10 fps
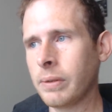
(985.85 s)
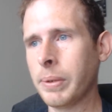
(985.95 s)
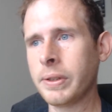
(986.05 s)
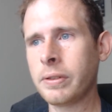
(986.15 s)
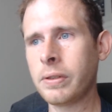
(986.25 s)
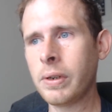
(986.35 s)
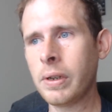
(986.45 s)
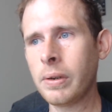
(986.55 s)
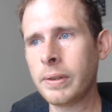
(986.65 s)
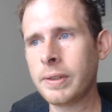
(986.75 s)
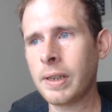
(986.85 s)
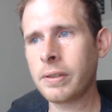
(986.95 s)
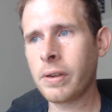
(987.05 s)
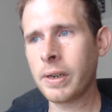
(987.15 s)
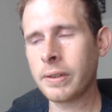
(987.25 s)
but the studio and test
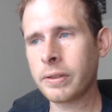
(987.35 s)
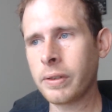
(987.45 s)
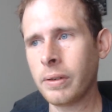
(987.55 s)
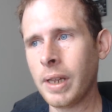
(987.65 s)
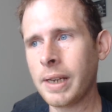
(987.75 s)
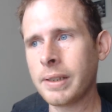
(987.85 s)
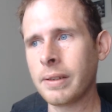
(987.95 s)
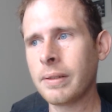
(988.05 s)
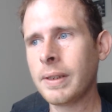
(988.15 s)
audience don't like it.